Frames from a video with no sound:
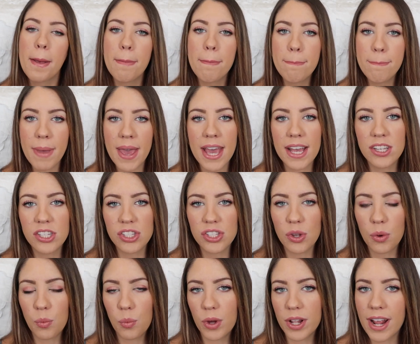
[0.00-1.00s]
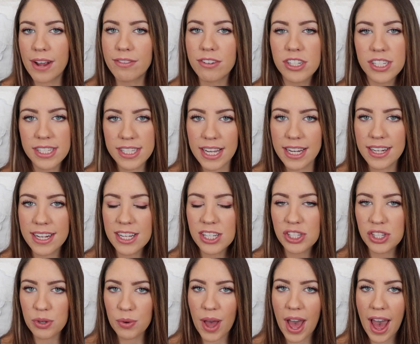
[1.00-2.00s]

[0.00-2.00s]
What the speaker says: makes whatever sickness you